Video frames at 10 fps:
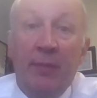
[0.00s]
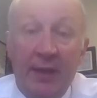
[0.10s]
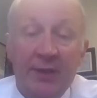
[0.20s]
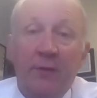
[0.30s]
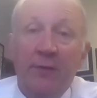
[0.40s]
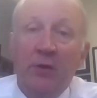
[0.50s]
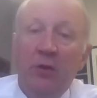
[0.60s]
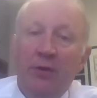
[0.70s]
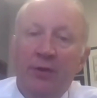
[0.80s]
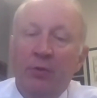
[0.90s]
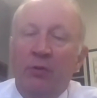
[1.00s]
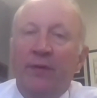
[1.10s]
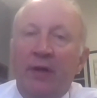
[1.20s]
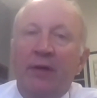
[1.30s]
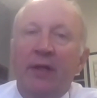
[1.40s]
myself included, who were
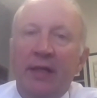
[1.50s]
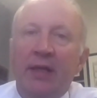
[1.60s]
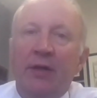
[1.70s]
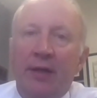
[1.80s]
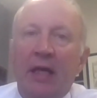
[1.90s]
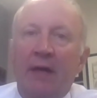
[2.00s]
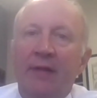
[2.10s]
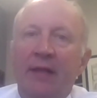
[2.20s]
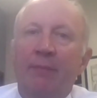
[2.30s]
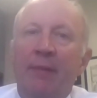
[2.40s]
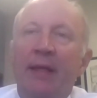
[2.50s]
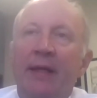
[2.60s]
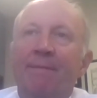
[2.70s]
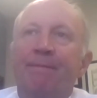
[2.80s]
very keen on having that meeting